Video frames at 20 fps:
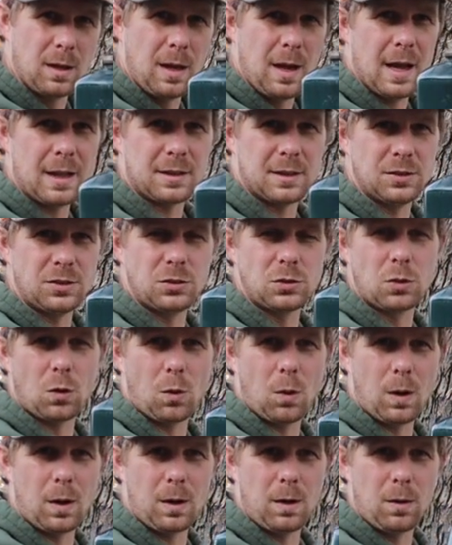At the
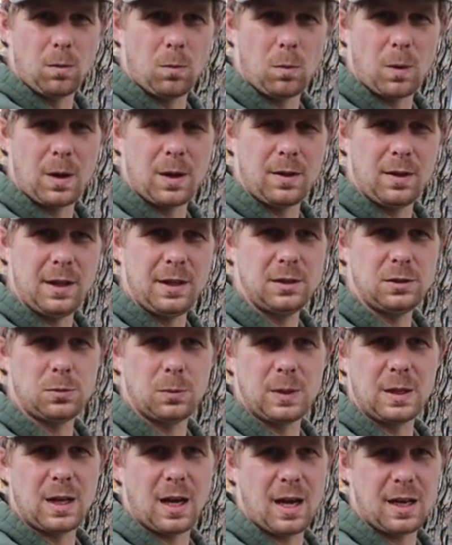store, one of these
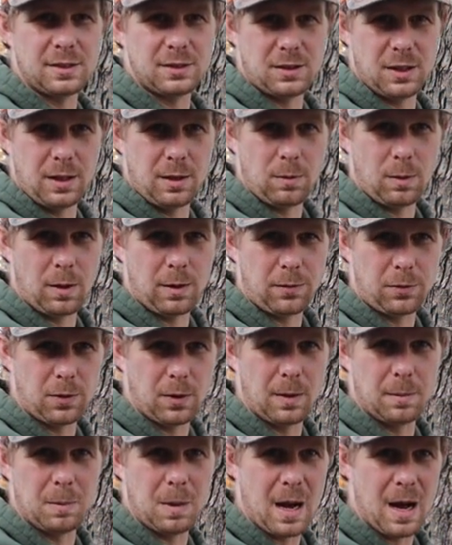would cost anywhere
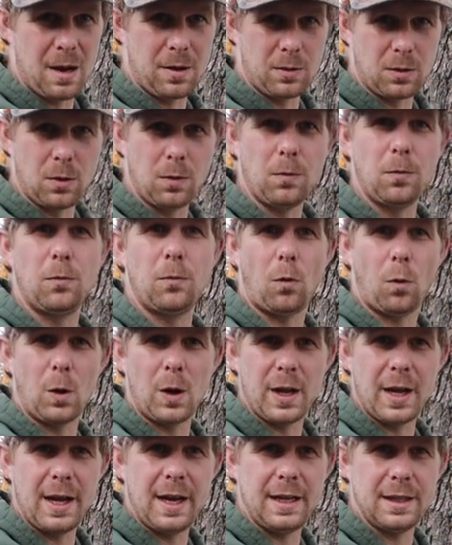from, I don't know,
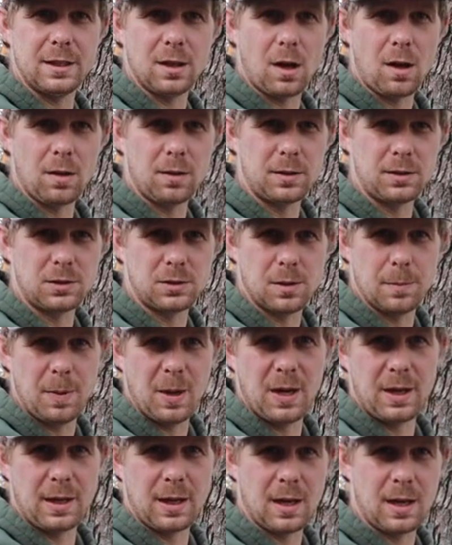$4 to $8,
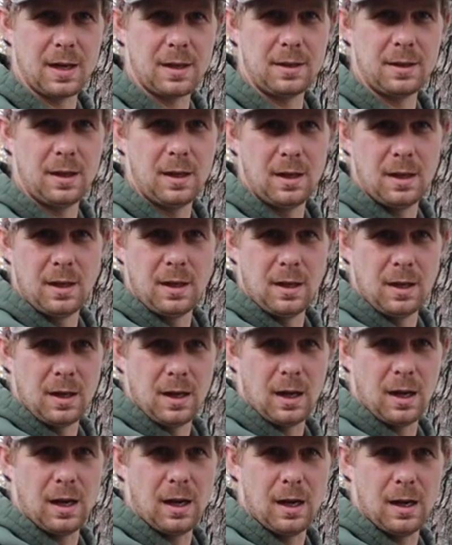depending on.
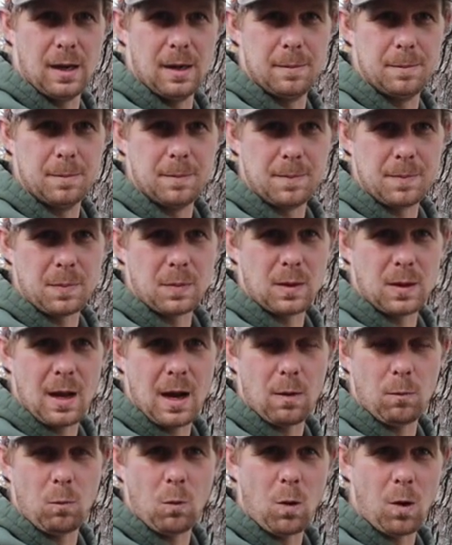
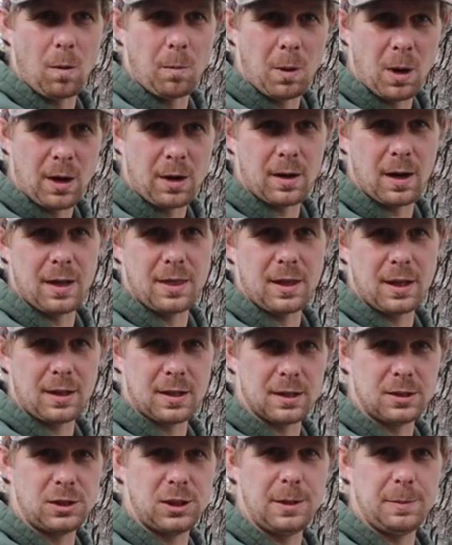At Walmart, I
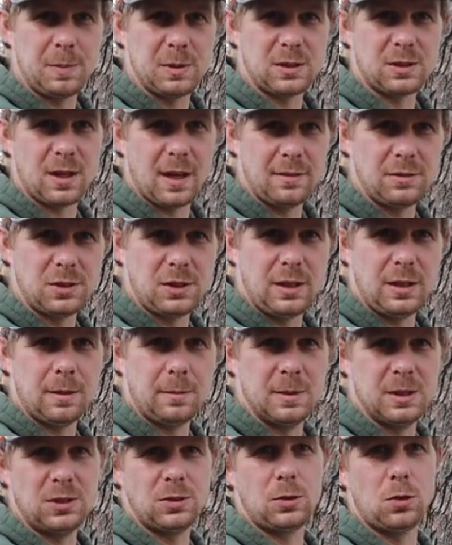think the cheapest I've seen
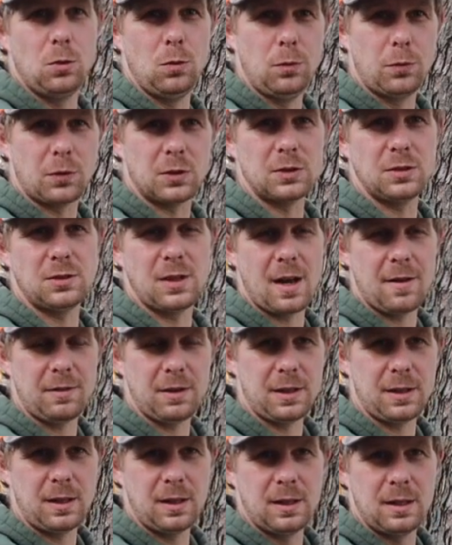them is 2 for
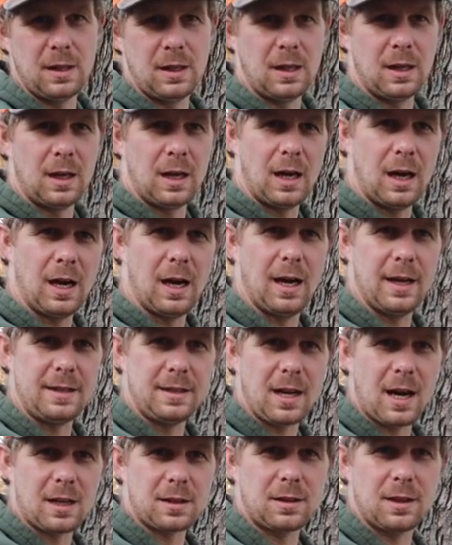$7. I
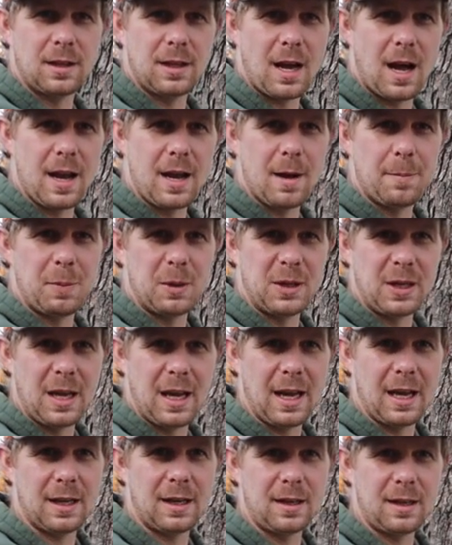talked to a guy up in
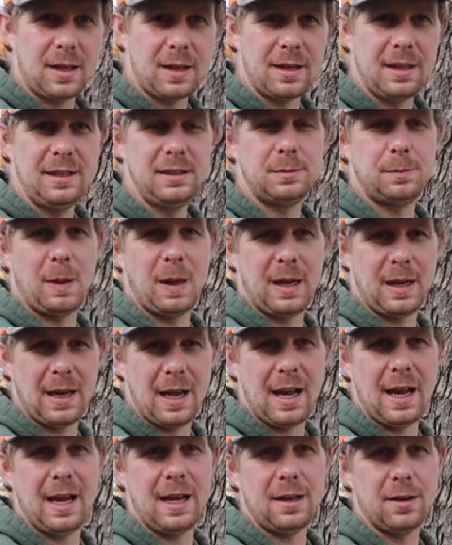Canada. He's paying
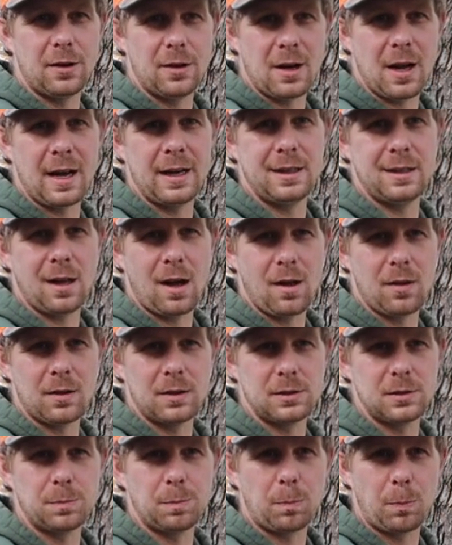$8 or
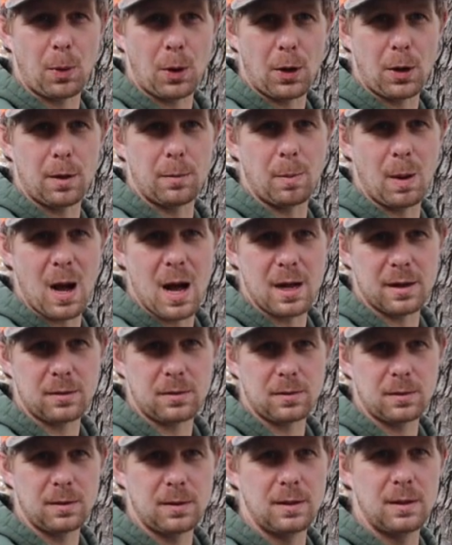$9 per
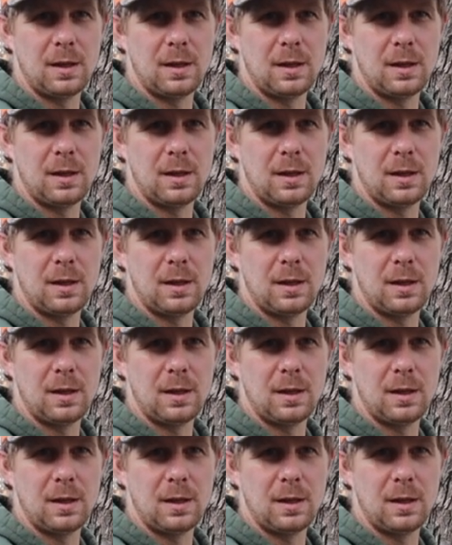bottle.